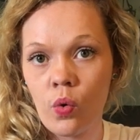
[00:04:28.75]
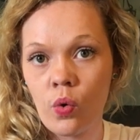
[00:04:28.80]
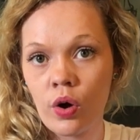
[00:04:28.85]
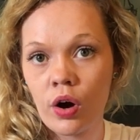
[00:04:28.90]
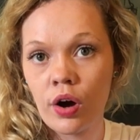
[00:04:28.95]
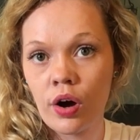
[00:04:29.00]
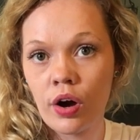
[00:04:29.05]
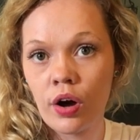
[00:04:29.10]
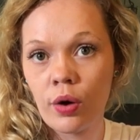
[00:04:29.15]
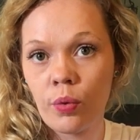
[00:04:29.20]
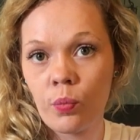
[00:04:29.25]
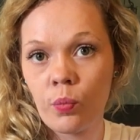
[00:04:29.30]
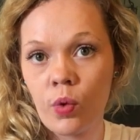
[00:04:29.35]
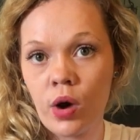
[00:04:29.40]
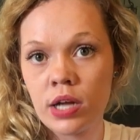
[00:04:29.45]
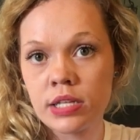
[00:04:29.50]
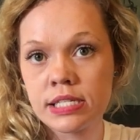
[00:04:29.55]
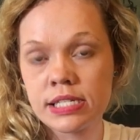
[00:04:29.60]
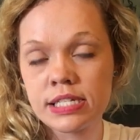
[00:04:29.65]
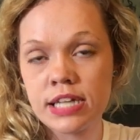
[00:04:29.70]
or
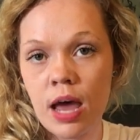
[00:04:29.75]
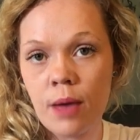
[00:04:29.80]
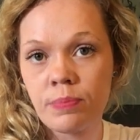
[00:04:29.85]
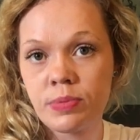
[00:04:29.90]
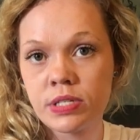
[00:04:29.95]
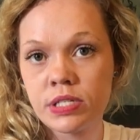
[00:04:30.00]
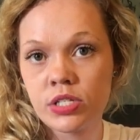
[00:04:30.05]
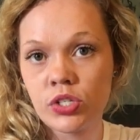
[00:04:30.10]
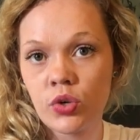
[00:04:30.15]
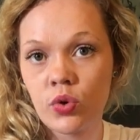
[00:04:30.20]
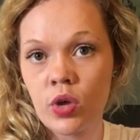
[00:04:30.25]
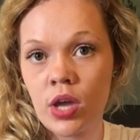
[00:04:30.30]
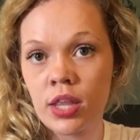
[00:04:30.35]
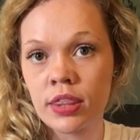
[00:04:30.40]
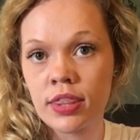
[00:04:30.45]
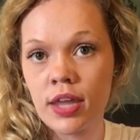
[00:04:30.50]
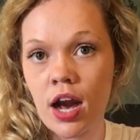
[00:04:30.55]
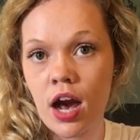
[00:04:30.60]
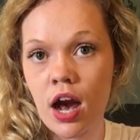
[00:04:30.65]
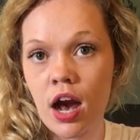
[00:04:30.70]
what steps to
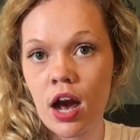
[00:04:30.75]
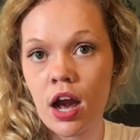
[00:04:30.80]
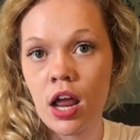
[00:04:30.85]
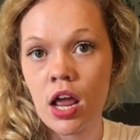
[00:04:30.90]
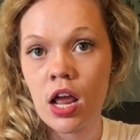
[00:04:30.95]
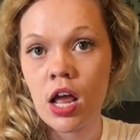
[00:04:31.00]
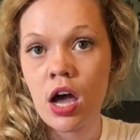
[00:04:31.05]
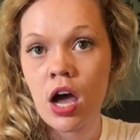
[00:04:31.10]
get there.